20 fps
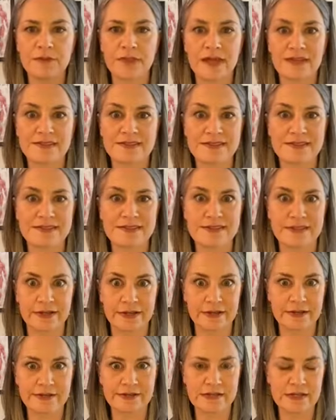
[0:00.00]
That
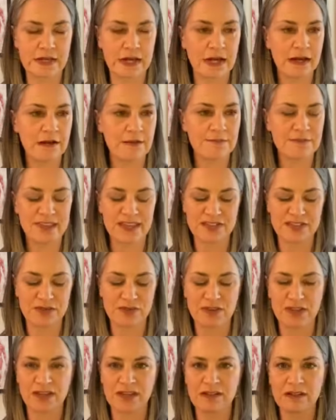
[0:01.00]
stinks. That's
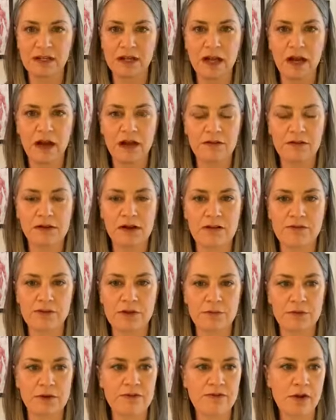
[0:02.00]
really
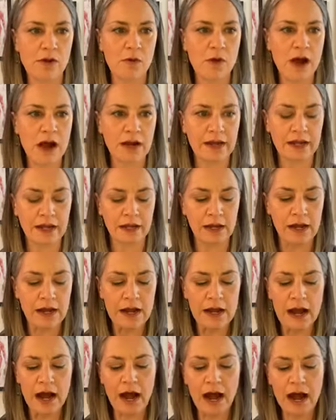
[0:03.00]
uncomfortable for walking.
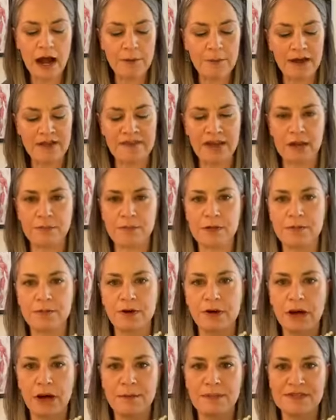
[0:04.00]
I've had people
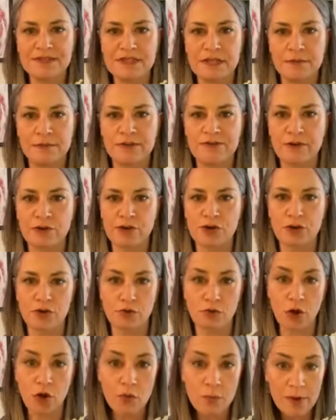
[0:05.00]
come and see me for
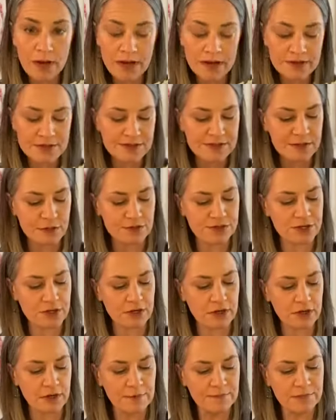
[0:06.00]
neuromas. Those
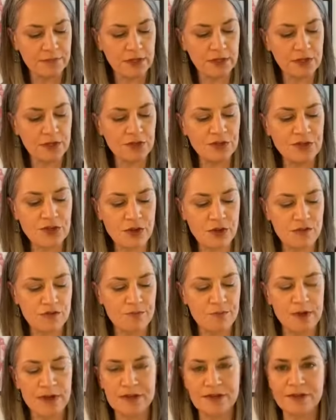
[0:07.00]
are little nerve
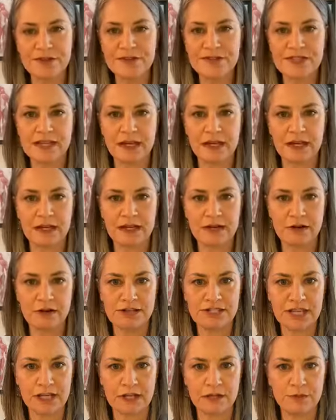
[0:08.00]
bundles that get
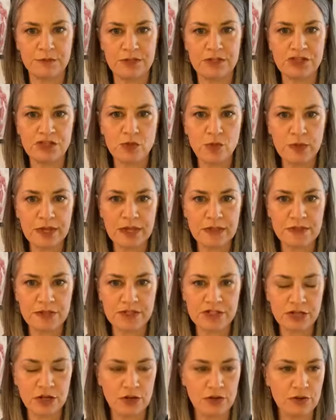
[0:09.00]
irritated between the
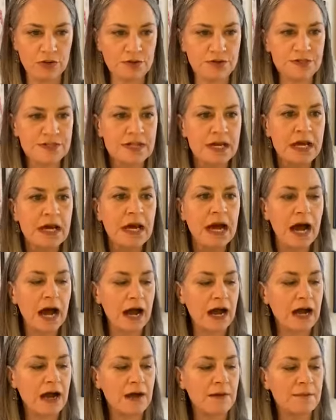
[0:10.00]
toes.
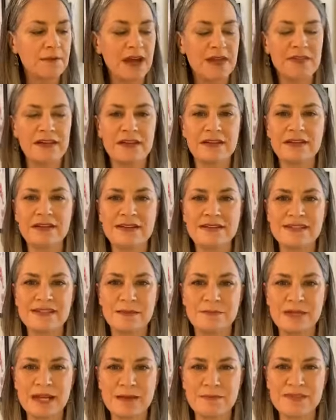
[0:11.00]
And then
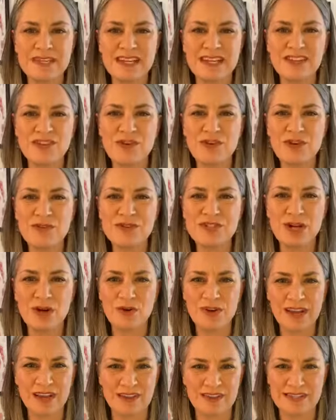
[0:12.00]
sometimes ingrown
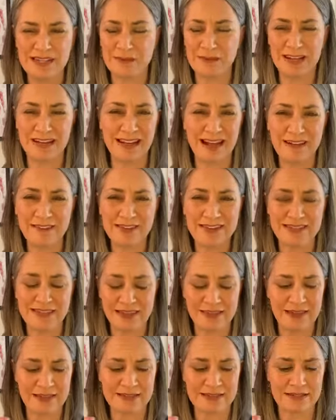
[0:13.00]
toenails. I mean, obviously
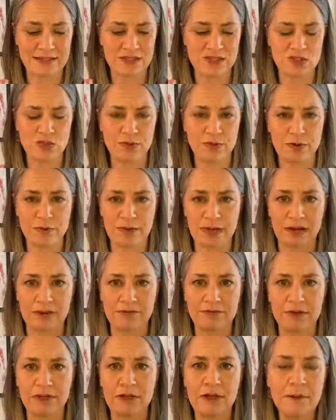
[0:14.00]
that's super
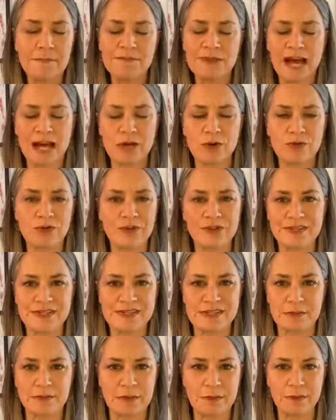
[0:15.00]
painful. I don't really
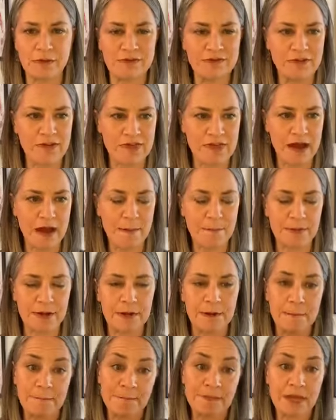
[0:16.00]
see people for that,
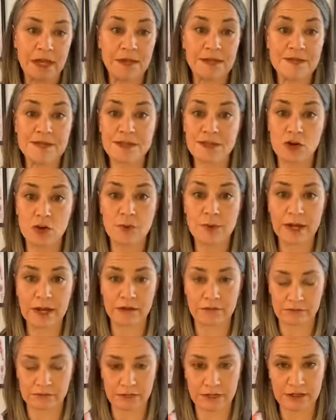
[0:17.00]
but it is a toe
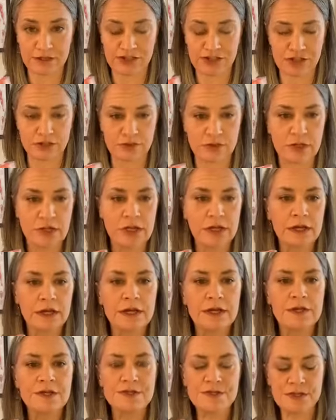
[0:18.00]
pain issue.
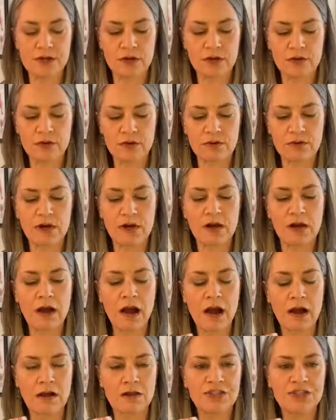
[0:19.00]
So
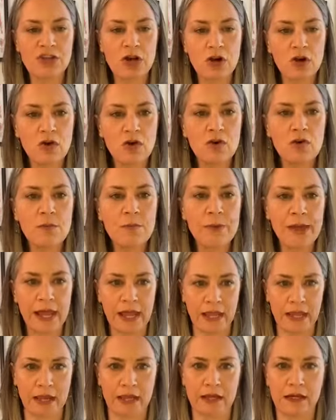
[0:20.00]
our toe
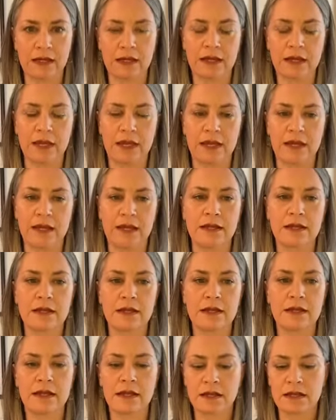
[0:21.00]
pain
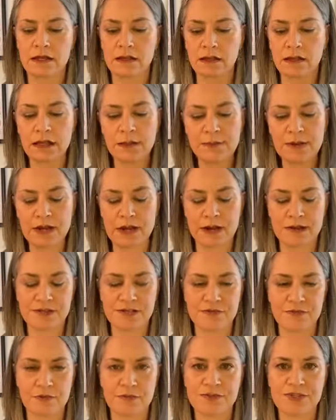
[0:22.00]
can limit us
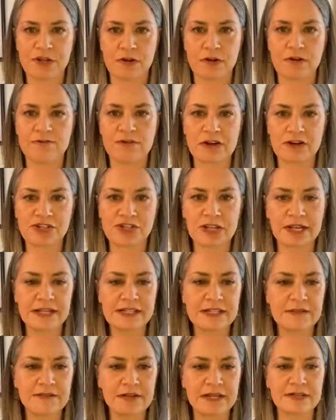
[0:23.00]
from certain functional
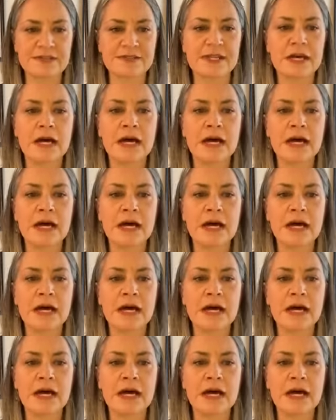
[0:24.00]
activities.